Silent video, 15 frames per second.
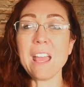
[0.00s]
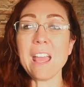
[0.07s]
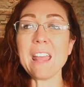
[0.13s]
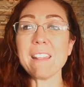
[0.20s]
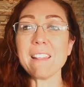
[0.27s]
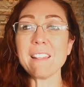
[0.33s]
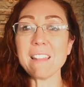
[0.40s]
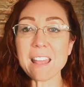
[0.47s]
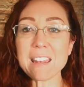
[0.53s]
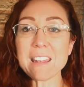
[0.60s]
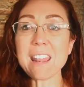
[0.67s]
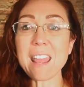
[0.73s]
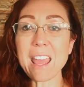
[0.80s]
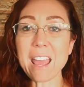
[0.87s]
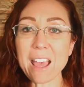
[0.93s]
and let
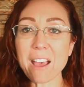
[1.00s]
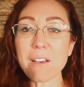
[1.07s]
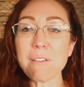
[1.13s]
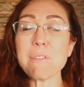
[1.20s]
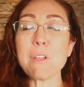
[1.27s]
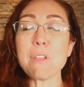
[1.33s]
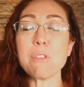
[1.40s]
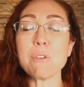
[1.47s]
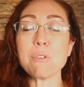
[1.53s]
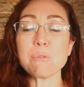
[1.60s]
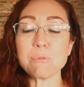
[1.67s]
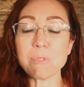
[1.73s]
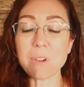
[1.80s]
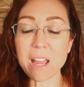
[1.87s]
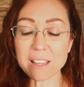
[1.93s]
it have the
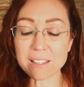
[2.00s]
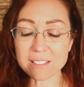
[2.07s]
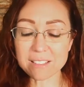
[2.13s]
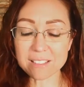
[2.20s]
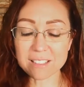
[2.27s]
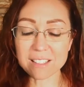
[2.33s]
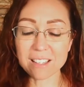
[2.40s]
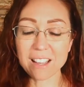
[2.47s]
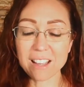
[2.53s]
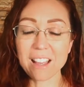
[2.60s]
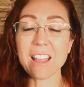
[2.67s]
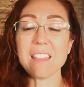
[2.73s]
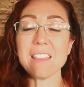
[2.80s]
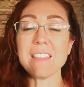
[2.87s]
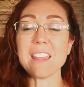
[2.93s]
rest
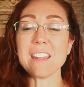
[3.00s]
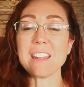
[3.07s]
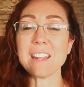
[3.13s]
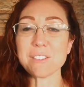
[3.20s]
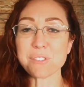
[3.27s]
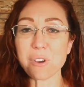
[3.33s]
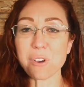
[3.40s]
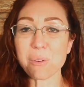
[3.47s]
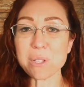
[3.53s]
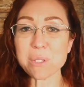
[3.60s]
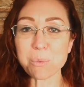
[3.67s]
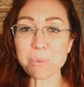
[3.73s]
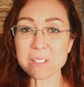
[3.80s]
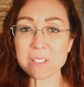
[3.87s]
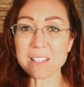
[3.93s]
that it has always
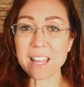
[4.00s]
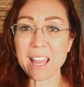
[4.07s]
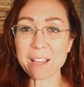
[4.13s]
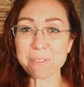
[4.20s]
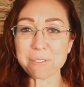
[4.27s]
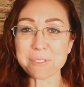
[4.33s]
wanted to have.